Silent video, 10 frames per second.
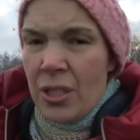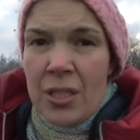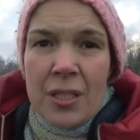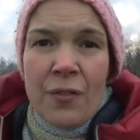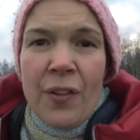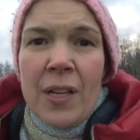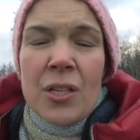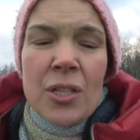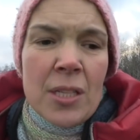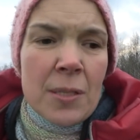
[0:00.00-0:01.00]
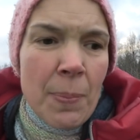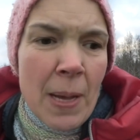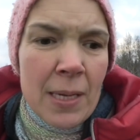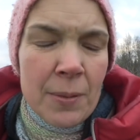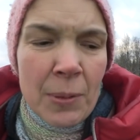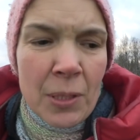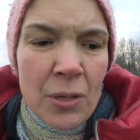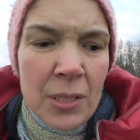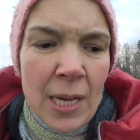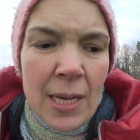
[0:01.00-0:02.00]
just finish this bed
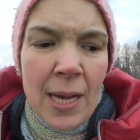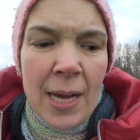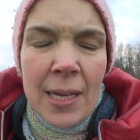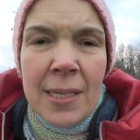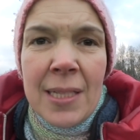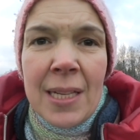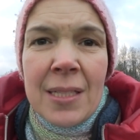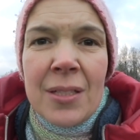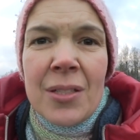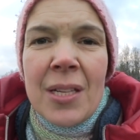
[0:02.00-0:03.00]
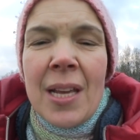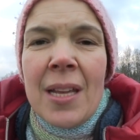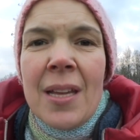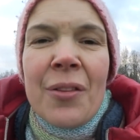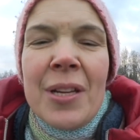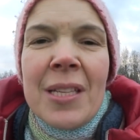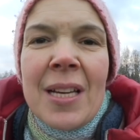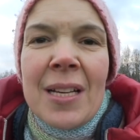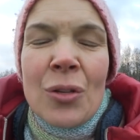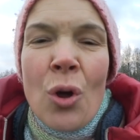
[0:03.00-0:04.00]
because I had yesterday 3
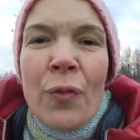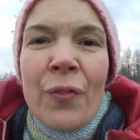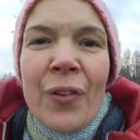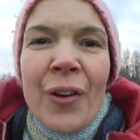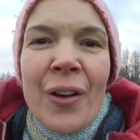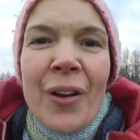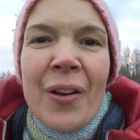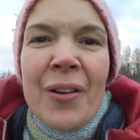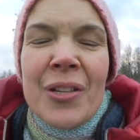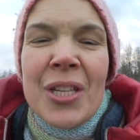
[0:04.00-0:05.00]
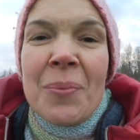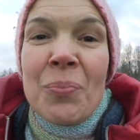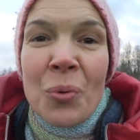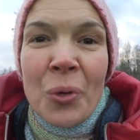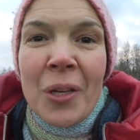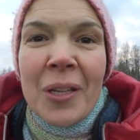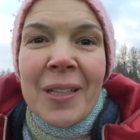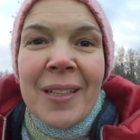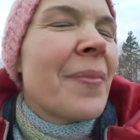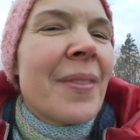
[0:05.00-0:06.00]
sacks of sheep wool
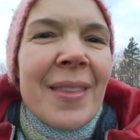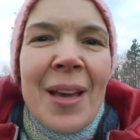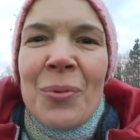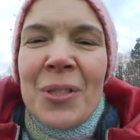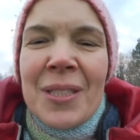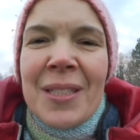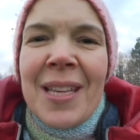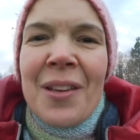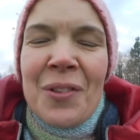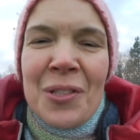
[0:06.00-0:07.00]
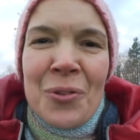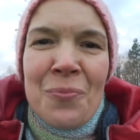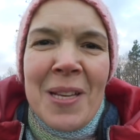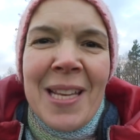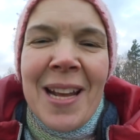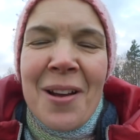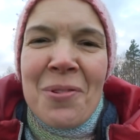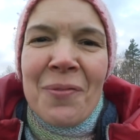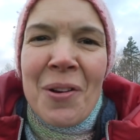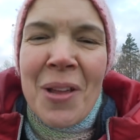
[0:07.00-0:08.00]
that was given to me and I
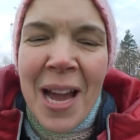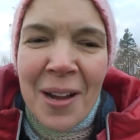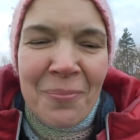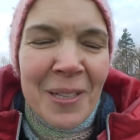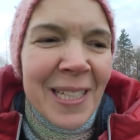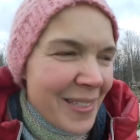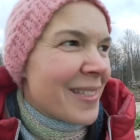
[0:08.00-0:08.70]
was very happy.